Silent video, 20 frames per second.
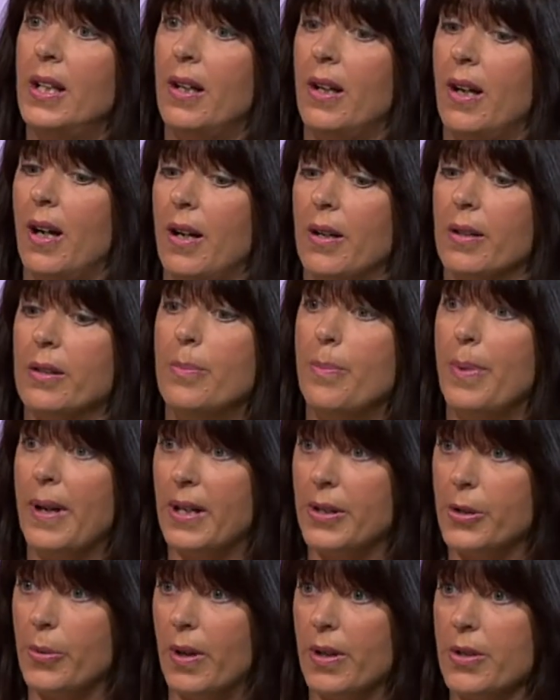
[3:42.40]
uh,
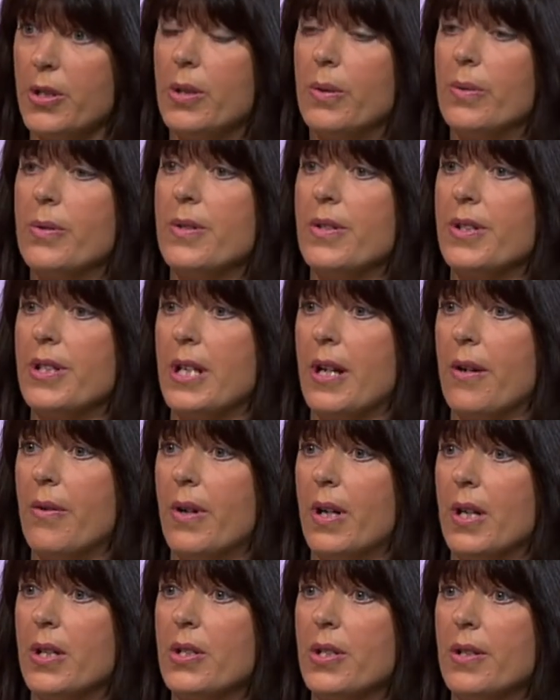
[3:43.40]
compared to our children's
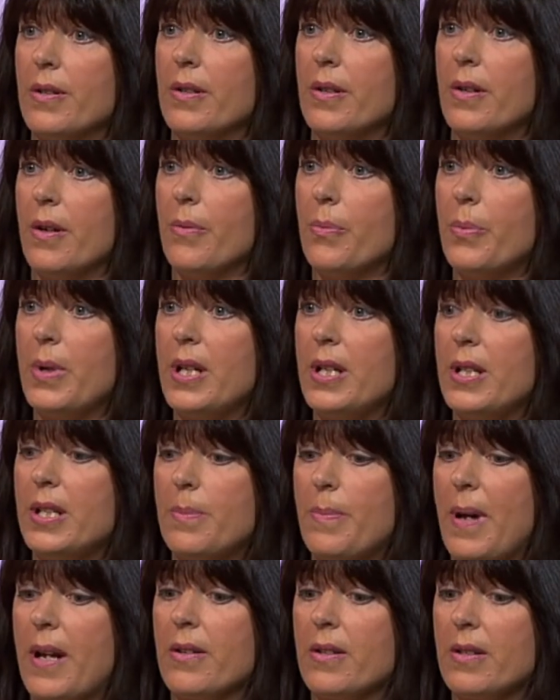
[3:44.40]
generation, we
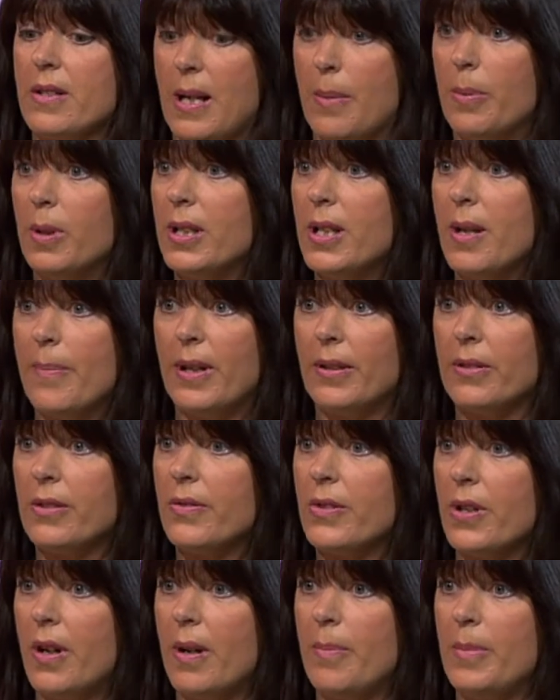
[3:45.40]
spent double the amount
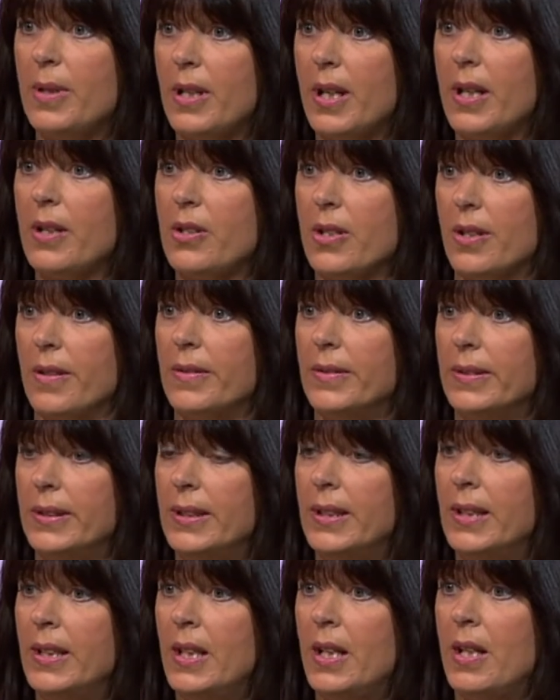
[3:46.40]
of time in nature.
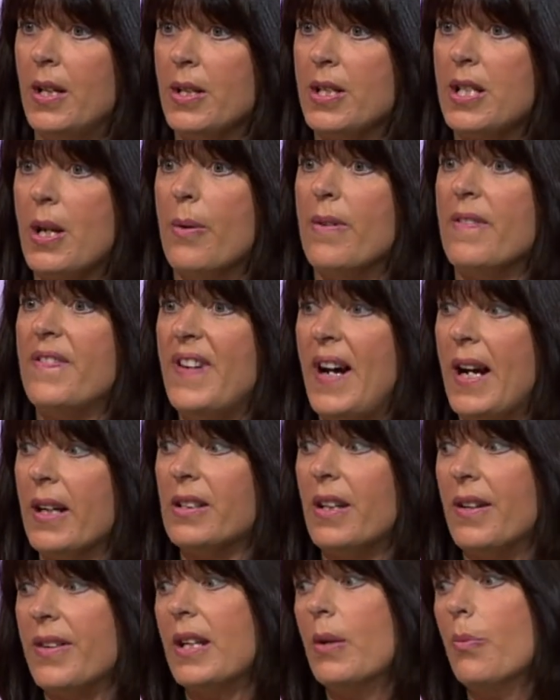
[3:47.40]
So, in
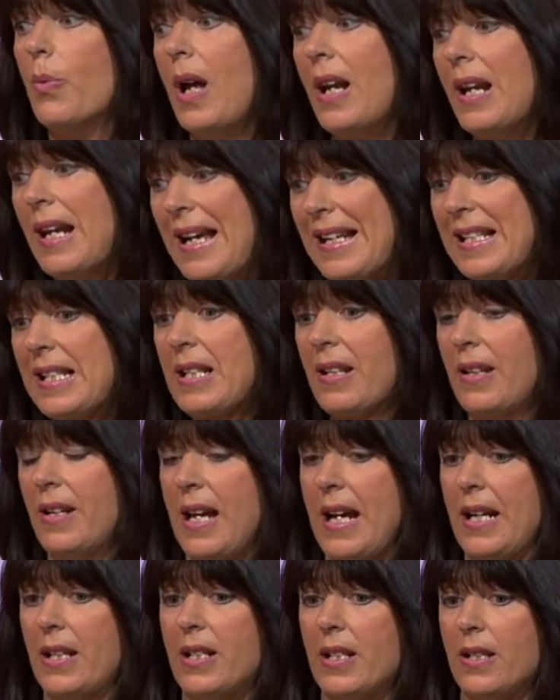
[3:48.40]
fact, I think we're less
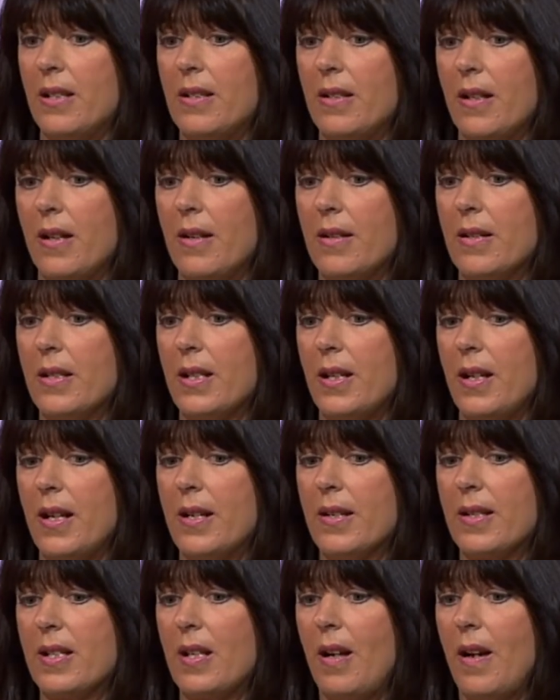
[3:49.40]
connected and
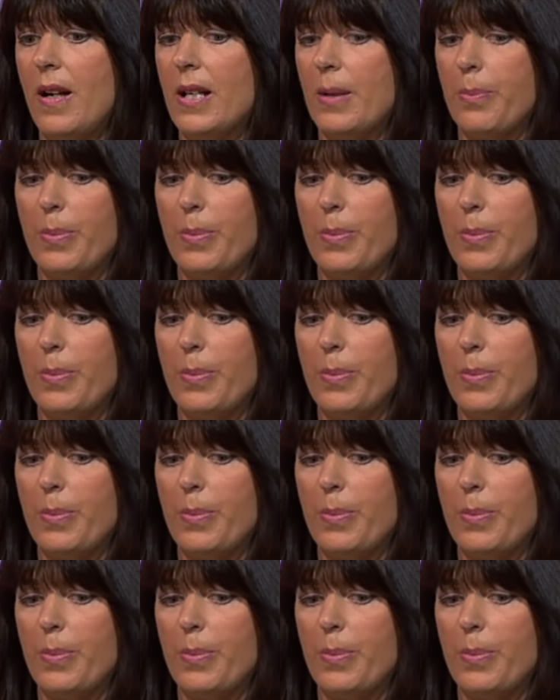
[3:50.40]
in a slightly